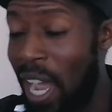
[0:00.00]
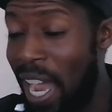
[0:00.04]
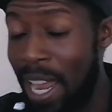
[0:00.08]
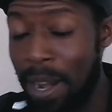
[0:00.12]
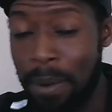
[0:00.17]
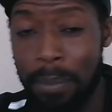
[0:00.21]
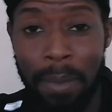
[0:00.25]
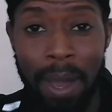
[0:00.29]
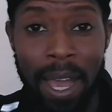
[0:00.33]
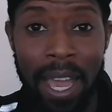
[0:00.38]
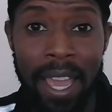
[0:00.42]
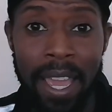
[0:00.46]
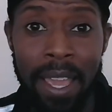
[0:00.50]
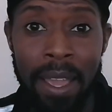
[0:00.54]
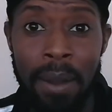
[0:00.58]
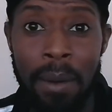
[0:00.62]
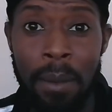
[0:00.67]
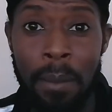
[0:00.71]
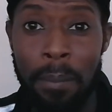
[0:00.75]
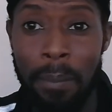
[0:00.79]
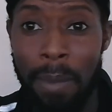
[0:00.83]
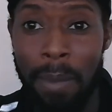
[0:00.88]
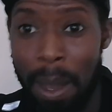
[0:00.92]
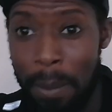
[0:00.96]
had my
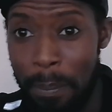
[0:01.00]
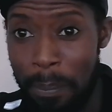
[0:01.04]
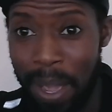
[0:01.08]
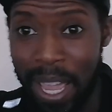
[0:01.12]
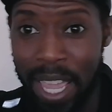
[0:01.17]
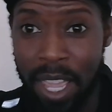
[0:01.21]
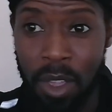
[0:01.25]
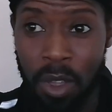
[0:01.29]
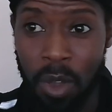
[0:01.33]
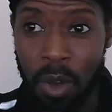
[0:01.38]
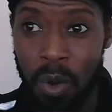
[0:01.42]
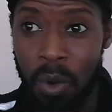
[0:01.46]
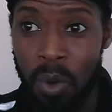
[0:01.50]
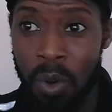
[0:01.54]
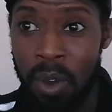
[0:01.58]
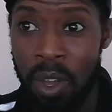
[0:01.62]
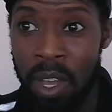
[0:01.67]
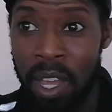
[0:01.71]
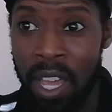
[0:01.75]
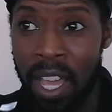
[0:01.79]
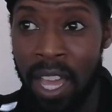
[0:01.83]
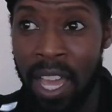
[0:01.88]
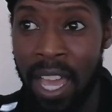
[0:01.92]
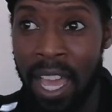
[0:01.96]
bagel.
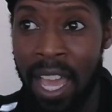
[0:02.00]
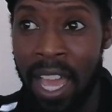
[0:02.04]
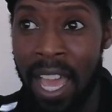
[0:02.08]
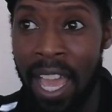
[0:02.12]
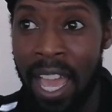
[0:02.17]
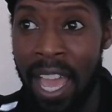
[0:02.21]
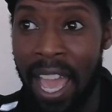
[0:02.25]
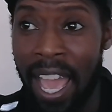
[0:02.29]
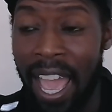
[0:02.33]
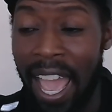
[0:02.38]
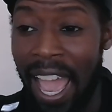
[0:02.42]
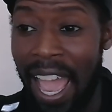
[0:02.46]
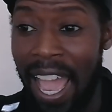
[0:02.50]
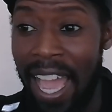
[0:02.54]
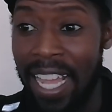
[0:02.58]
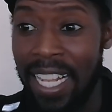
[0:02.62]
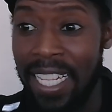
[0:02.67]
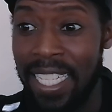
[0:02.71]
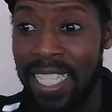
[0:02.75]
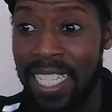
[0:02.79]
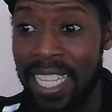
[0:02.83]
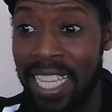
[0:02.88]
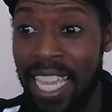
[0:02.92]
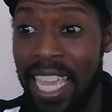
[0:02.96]

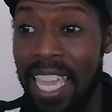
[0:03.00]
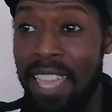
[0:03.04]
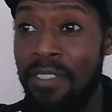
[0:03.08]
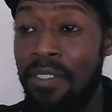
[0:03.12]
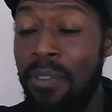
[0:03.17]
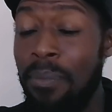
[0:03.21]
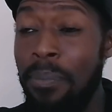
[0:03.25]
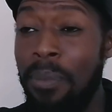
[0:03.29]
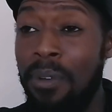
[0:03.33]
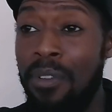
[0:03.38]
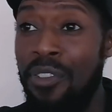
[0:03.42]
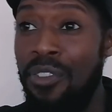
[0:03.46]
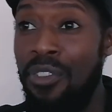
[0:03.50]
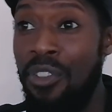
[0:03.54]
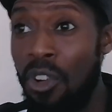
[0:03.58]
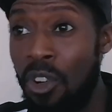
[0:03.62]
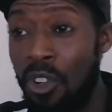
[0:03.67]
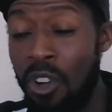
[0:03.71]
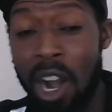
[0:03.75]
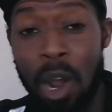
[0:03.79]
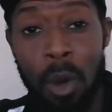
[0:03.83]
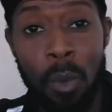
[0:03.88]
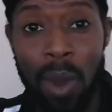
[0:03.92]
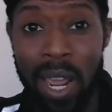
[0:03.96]
And even
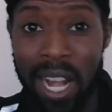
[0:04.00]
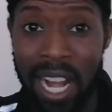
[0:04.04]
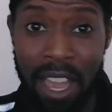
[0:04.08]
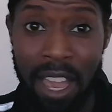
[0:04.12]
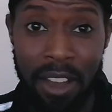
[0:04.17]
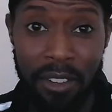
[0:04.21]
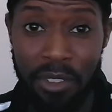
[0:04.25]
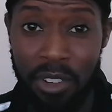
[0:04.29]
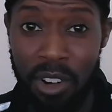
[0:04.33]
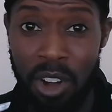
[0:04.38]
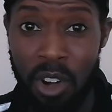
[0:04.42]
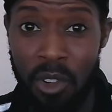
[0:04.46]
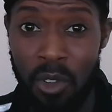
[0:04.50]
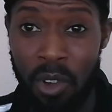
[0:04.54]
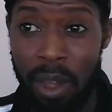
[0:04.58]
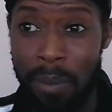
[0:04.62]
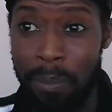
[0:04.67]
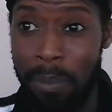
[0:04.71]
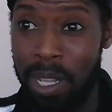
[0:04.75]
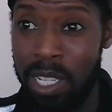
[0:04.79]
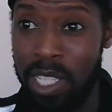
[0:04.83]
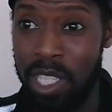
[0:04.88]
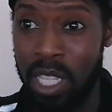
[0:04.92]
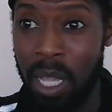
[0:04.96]
before I went out for the
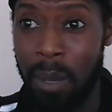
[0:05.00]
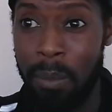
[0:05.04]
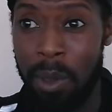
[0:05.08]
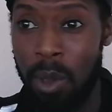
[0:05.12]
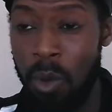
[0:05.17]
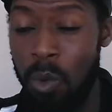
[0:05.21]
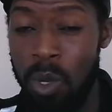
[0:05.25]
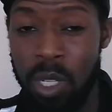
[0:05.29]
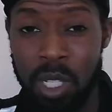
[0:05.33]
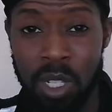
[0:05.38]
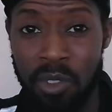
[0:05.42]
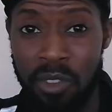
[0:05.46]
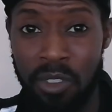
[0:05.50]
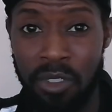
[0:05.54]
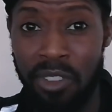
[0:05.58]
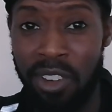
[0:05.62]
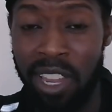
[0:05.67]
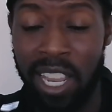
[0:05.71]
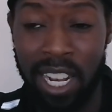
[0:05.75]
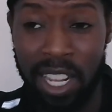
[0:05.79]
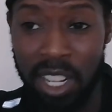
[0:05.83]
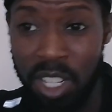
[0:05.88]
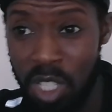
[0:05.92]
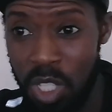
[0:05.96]
run, my stomach wasn't
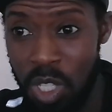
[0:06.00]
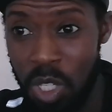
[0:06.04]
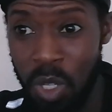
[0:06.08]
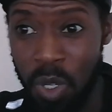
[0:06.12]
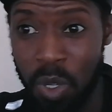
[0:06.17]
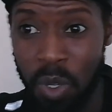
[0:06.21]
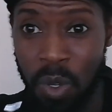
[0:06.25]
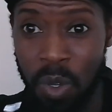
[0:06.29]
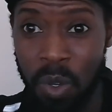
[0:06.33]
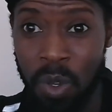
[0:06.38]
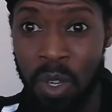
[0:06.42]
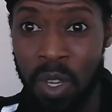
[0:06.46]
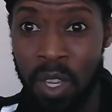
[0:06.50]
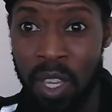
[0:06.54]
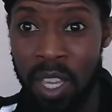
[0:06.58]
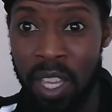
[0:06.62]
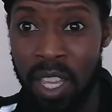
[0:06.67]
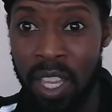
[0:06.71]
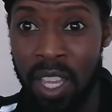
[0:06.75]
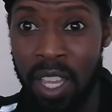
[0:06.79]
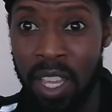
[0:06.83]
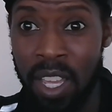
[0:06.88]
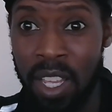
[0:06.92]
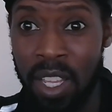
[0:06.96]
feeling too
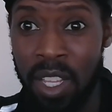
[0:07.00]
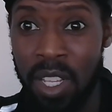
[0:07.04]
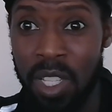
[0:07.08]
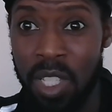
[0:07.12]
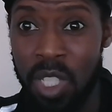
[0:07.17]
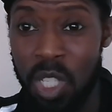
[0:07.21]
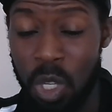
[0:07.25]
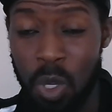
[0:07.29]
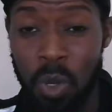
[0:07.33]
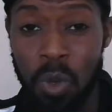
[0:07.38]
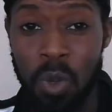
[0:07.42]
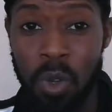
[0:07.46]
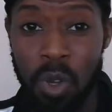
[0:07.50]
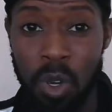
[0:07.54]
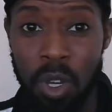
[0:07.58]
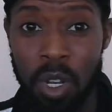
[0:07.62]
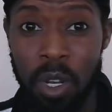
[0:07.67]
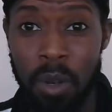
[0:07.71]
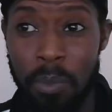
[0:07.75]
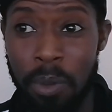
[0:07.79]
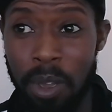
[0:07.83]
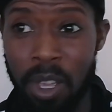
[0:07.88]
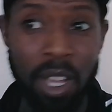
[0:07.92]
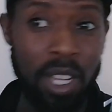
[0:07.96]

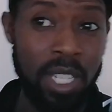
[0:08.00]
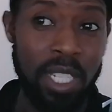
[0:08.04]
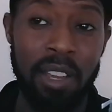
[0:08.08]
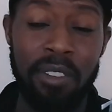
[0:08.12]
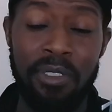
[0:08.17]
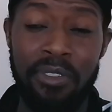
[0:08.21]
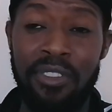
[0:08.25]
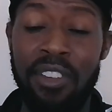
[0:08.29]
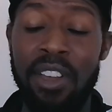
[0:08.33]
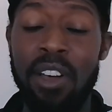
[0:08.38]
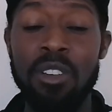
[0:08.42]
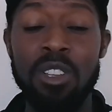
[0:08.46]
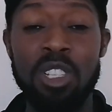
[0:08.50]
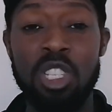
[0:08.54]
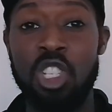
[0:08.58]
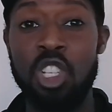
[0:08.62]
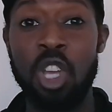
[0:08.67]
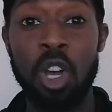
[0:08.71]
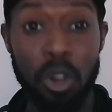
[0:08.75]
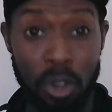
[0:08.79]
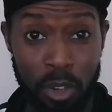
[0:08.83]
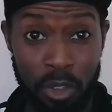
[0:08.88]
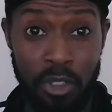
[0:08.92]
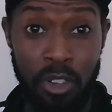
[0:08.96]
good because I felt
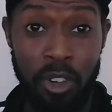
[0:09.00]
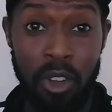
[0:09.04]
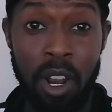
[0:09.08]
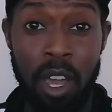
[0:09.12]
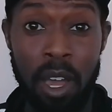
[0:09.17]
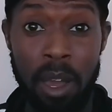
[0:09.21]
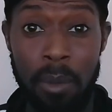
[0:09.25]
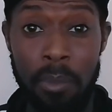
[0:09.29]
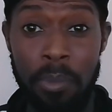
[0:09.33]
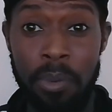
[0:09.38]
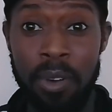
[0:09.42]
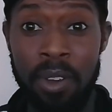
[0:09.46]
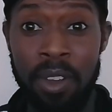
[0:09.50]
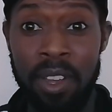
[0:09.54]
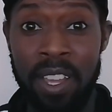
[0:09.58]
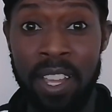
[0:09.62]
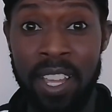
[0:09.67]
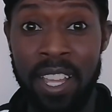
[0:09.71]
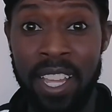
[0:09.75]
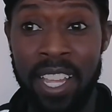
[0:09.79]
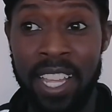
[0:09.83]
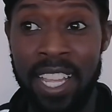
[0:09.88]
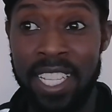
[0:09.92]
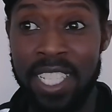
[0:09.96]
so full up.
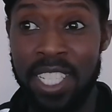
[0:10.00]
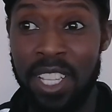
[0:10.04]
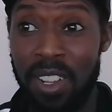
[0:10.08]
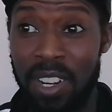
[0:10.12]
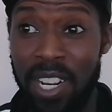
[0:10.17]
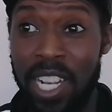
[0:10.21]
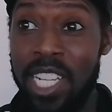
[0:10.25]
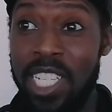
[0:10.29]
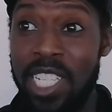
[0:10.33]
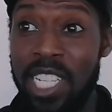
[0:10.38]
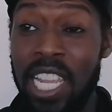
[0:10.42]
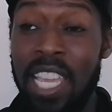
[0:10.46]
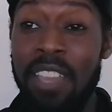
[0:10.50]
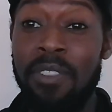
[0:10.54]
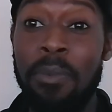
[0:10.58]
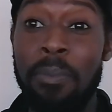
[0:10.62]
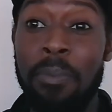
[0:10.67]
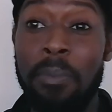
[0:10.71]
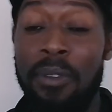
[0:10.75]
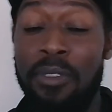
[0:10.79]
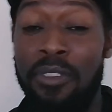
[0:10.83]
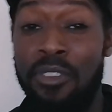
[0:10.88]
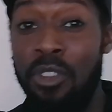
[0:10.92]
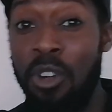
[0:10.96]
So literally
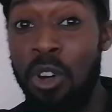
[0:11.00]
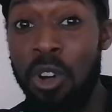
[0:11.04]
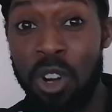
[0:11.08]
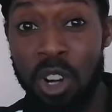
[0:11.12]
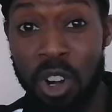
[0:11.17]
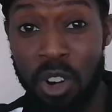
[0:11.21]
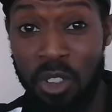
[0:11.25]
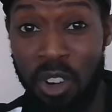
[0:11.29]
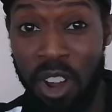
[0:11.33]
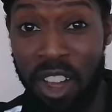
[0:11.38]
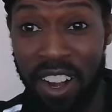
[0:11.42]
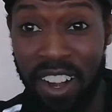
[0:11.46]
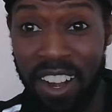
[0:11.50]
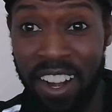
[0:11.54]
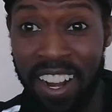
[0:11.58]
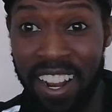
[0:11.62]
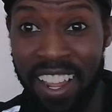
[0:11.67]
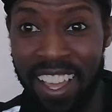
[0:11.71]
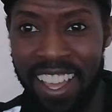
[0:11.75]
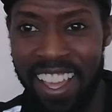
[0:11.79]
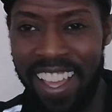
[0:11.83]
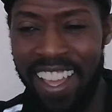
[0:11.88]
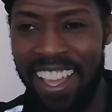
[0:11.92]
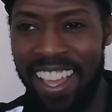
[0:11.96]
even before the run,
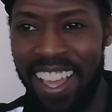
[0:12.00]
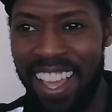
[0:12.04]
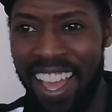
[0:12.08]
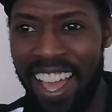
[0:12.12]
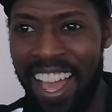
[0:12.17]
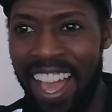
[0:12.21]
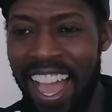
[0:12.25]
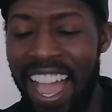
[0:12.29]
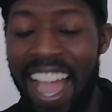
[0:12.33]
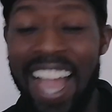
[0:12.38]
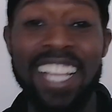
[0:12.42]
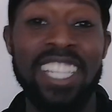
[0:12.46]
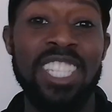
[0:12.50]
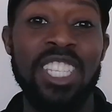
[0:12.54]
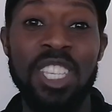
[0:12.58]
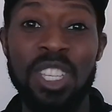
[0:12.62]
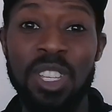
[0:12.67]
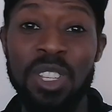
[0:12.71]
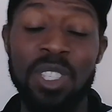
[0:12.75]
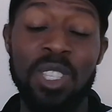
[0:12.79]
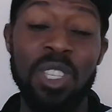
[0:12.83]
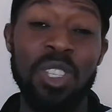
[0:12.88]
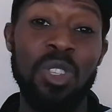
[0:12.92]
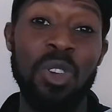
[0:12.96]
I had to
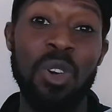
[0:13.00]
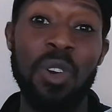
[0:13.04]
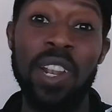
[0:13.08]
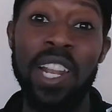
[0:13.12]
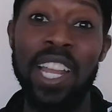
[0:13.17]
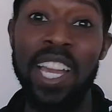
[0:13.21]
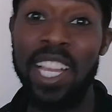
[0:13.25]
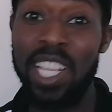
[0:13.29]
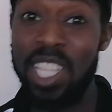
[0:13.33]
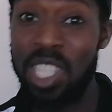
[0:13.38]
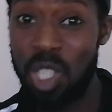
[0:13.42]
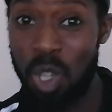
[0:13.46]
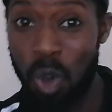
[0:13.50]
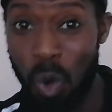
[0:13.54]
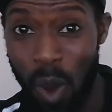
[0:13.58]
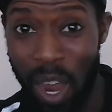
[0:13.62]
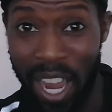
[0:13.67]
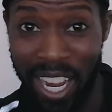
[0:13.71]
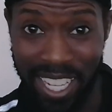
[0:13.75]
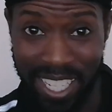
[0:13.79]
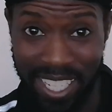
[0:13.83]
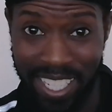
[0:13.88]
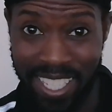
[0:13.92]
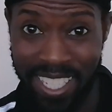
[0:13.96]
use the toilet
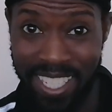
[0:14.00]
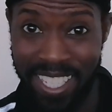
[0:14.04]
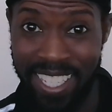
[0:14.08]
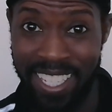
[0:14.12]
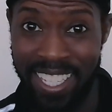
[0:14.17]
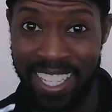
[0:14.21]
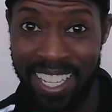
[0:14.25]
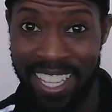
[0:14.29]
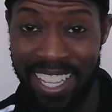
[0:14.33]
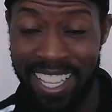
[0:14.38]
twice.